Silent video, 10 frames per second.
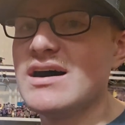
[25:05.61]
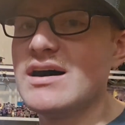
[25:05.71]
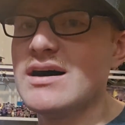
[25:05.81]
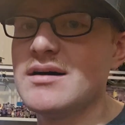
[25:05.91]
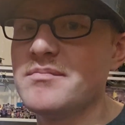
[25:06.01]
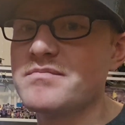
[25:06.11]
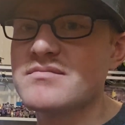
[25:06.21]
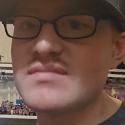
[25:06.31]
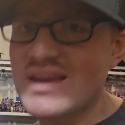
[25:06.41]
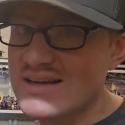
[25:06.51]

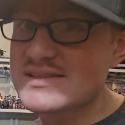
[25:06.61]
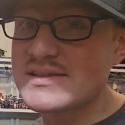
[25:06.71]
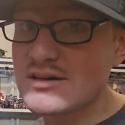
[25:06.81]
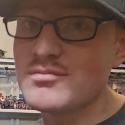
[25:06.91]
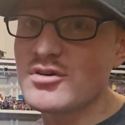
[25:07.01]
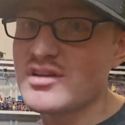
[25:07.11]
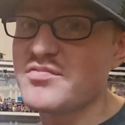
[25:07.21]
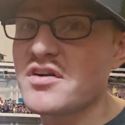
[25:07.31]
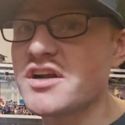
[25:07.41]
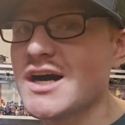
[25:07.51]
I still am looking
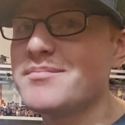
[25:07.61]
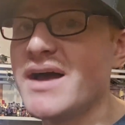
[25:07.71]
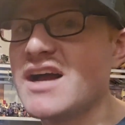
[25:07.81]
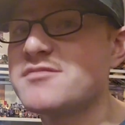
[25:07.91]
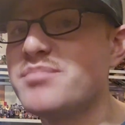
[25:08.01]
for a Gun Max.